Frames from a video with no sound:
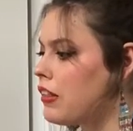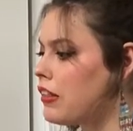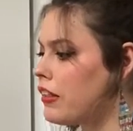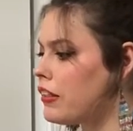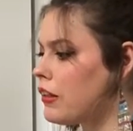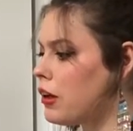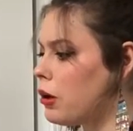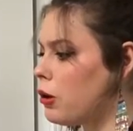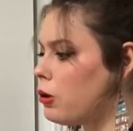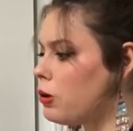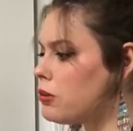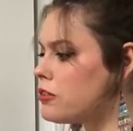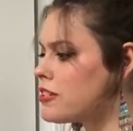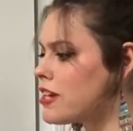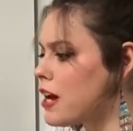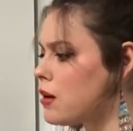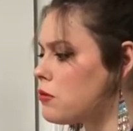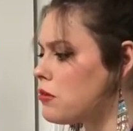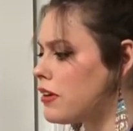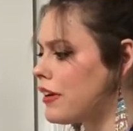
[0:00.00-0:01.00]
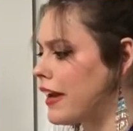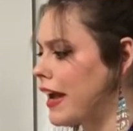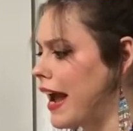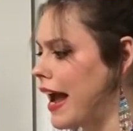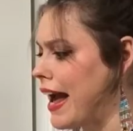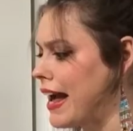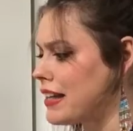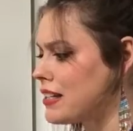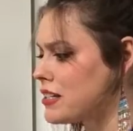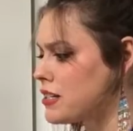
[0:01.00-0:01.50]
Then the whole town will
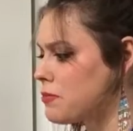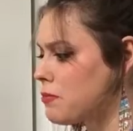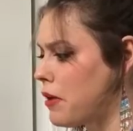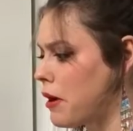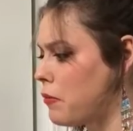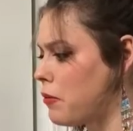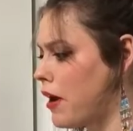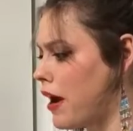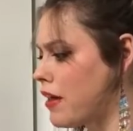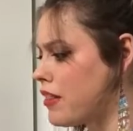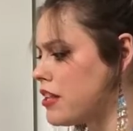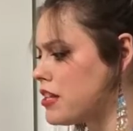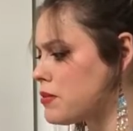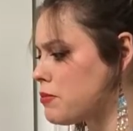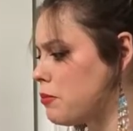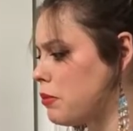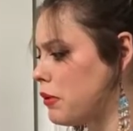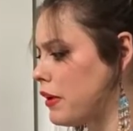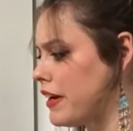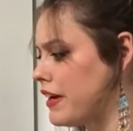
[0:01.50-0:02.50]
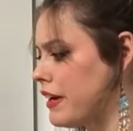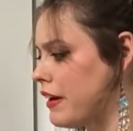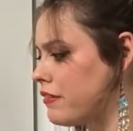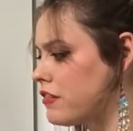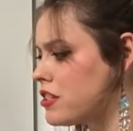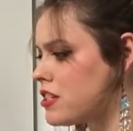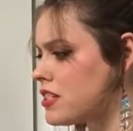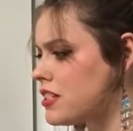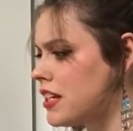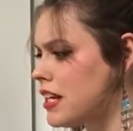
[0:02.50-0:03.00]
gasp, but why this boy
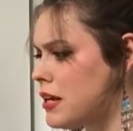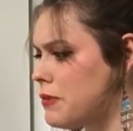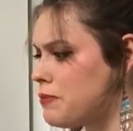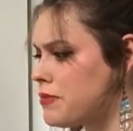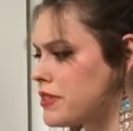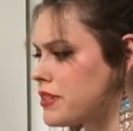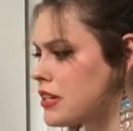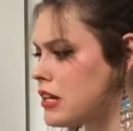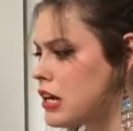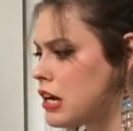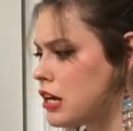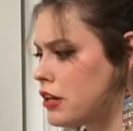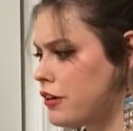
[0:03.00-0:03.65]
never sleeps.